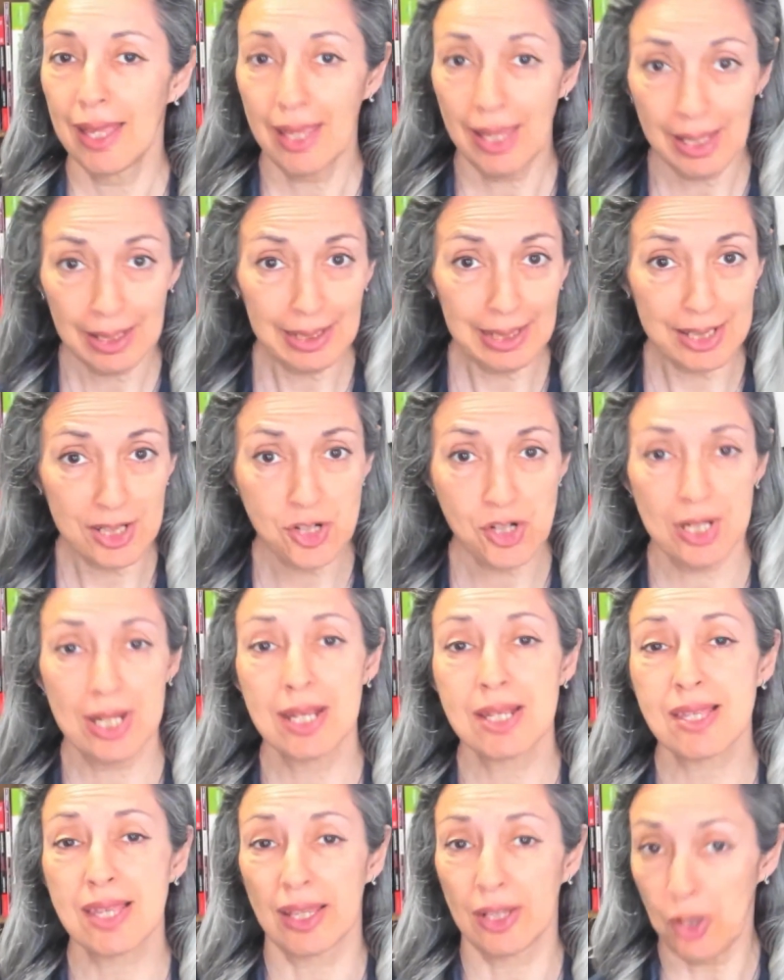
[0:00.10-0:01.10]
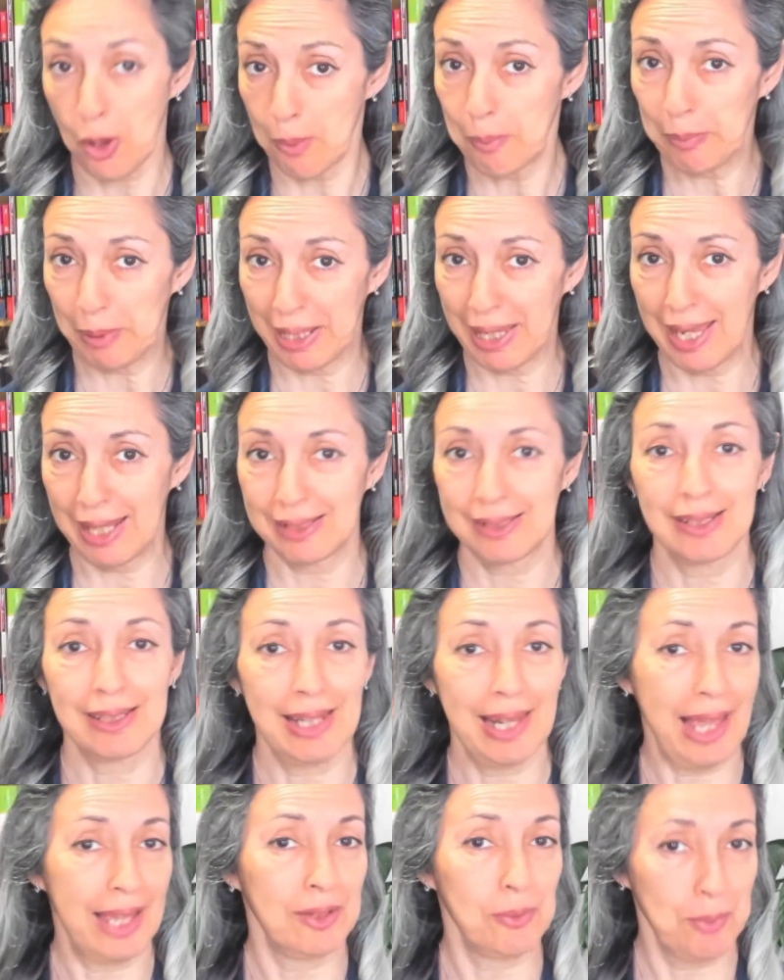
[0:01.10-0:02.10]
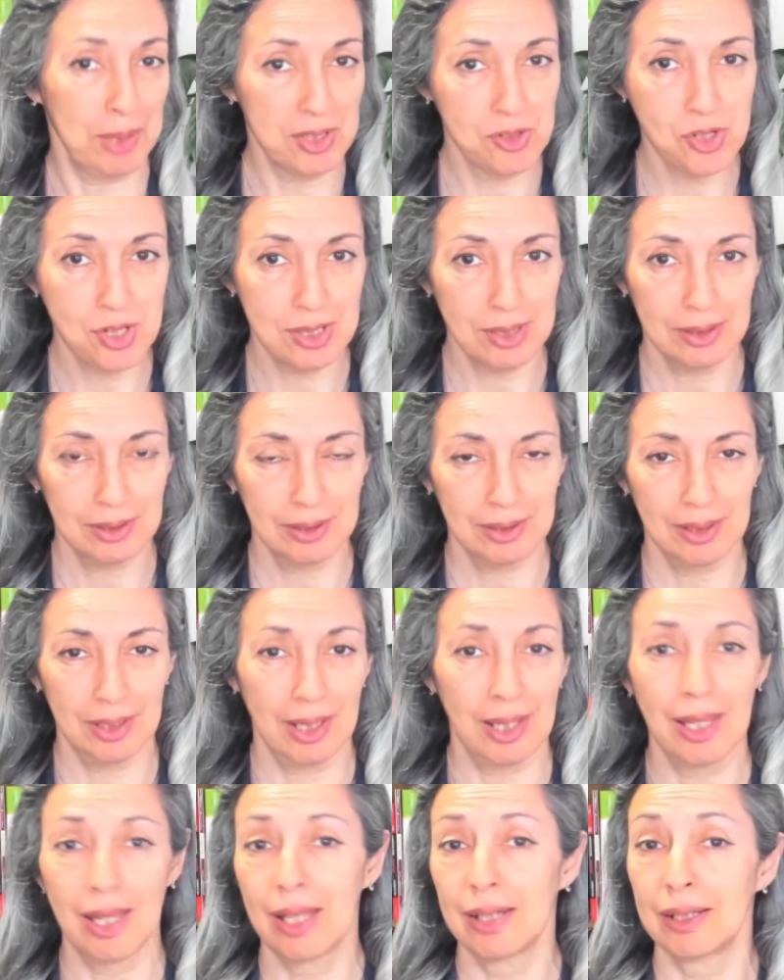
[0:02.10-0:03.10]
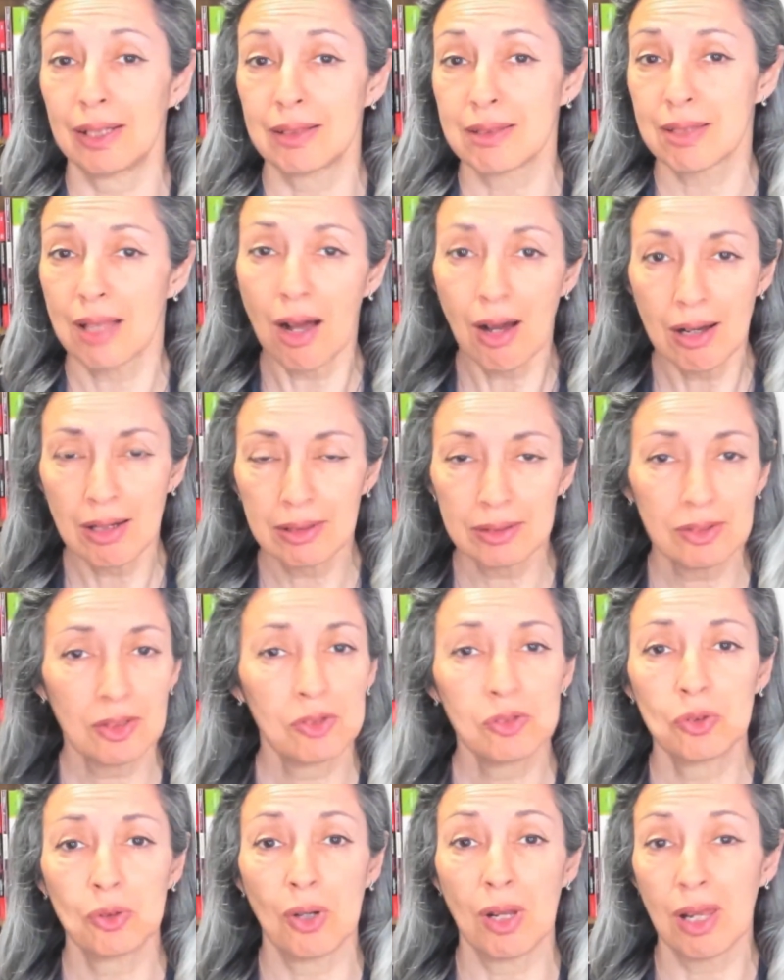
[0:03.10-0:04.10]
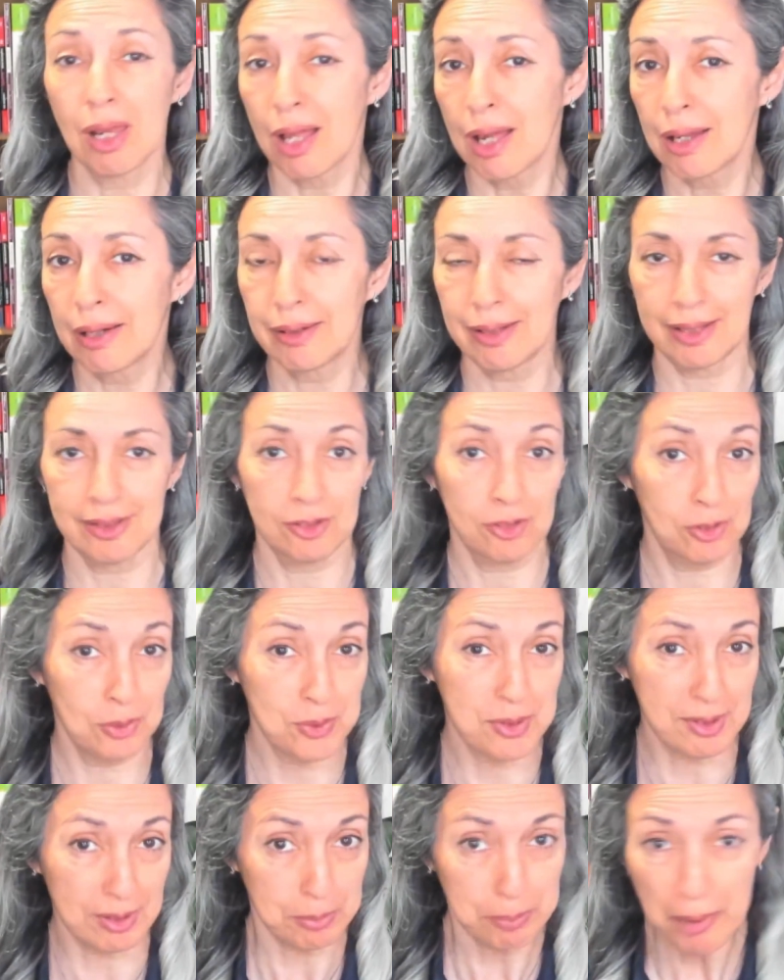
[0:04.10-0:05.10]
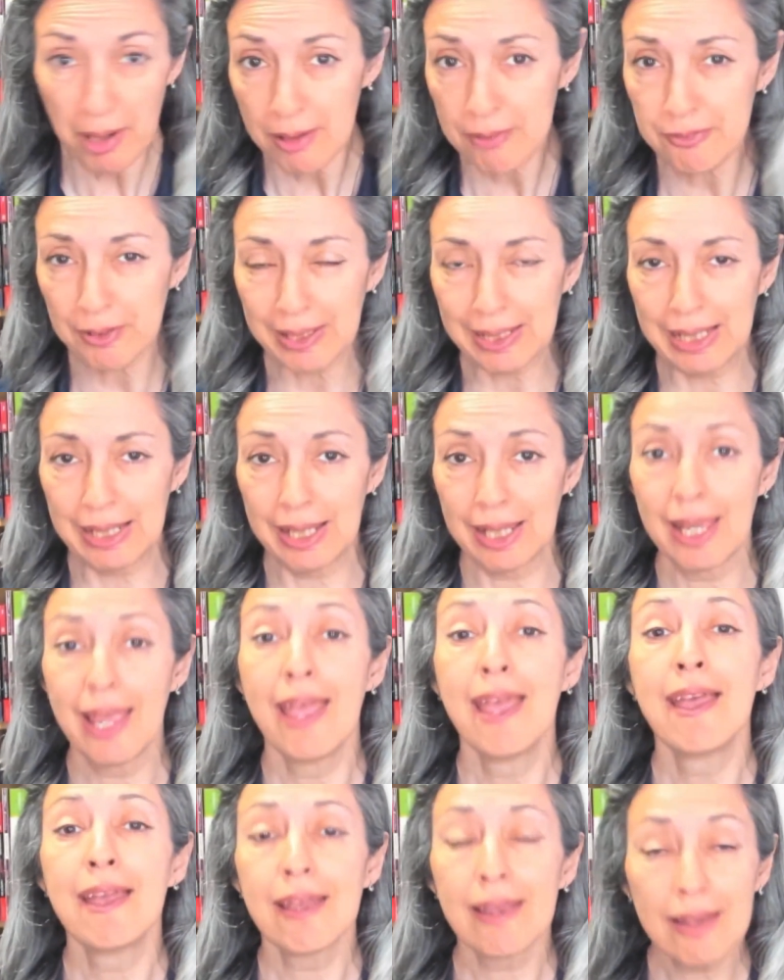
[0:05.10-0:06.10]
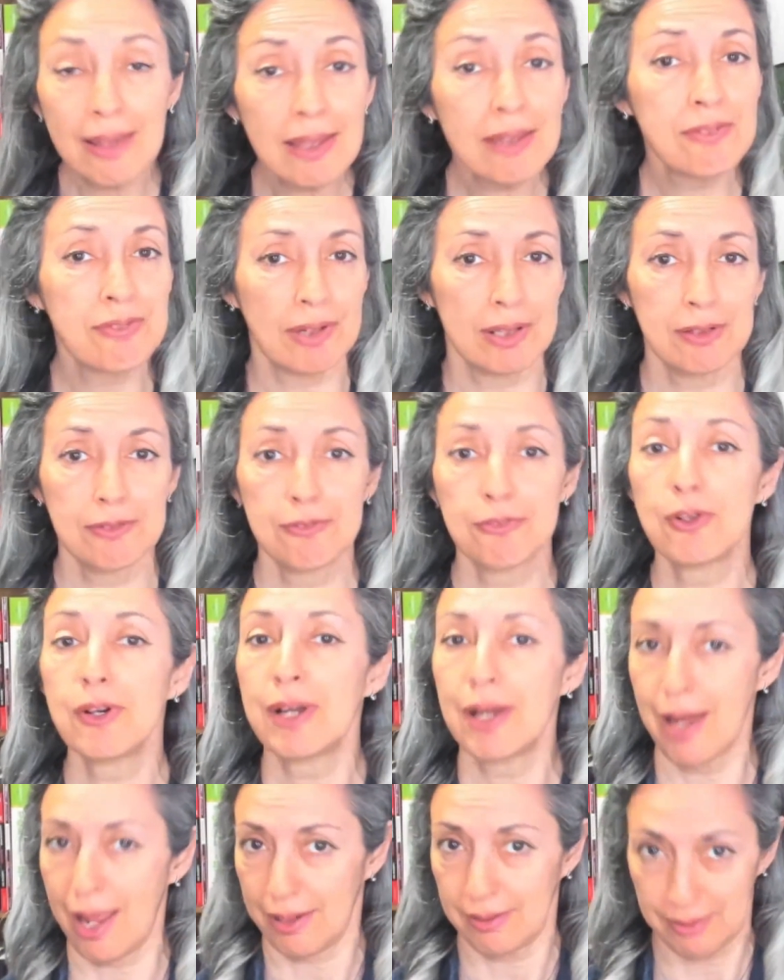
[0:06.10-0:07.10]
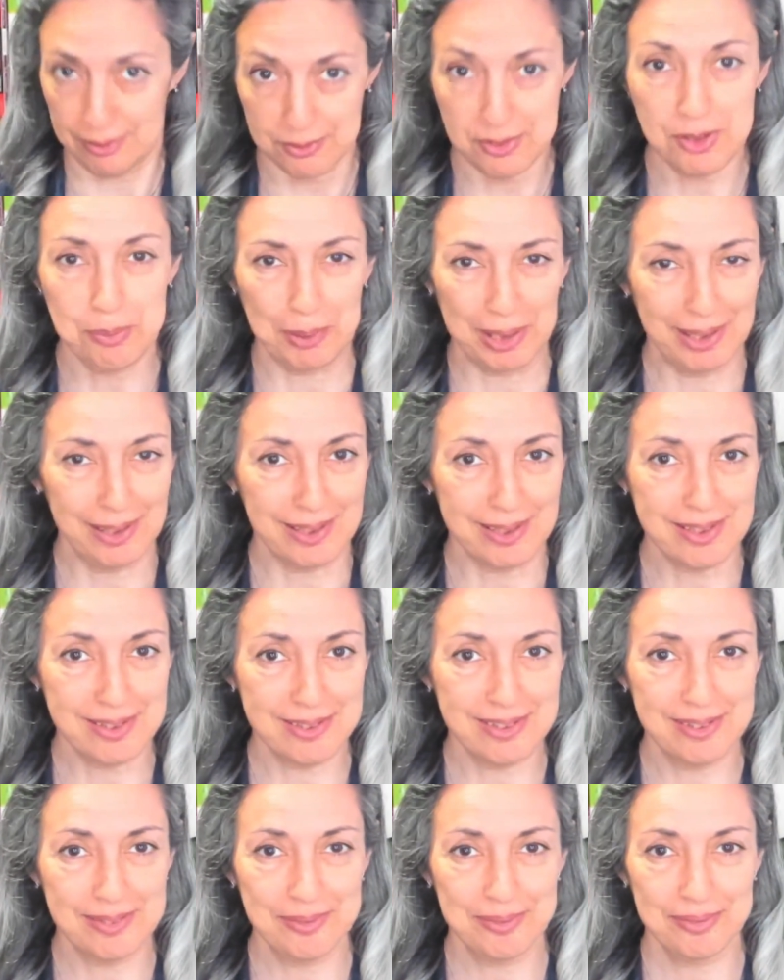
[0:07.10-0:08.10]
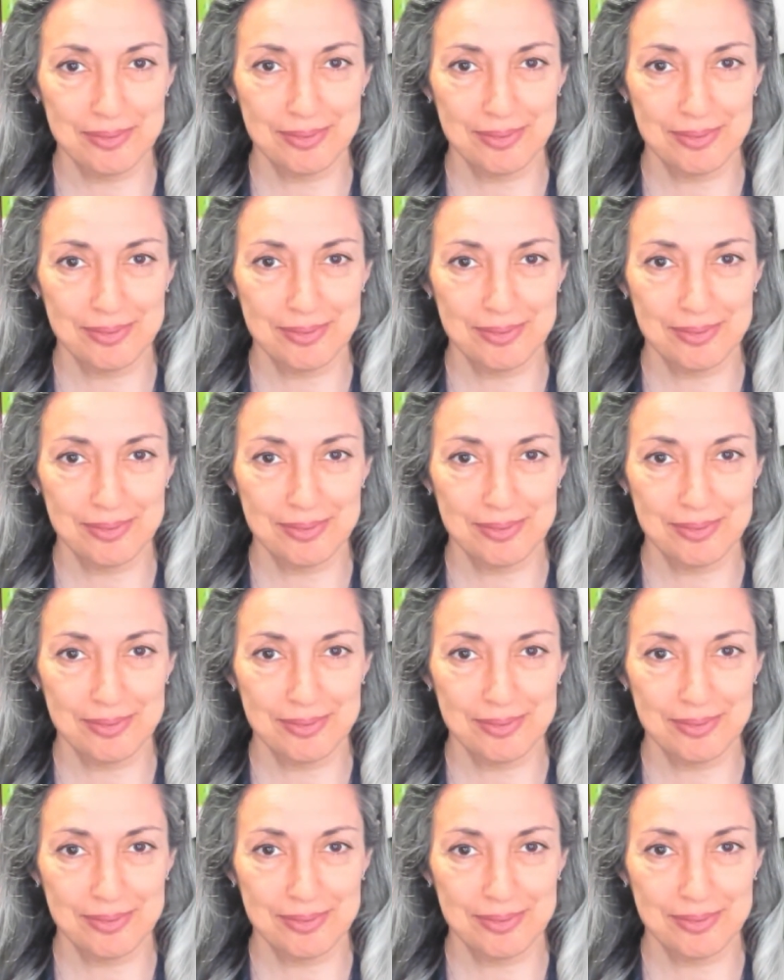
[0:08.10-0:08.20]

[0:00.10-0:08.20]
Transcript: English is a complicated language, and it's hard to learn and use it perfectly, even for native speakers.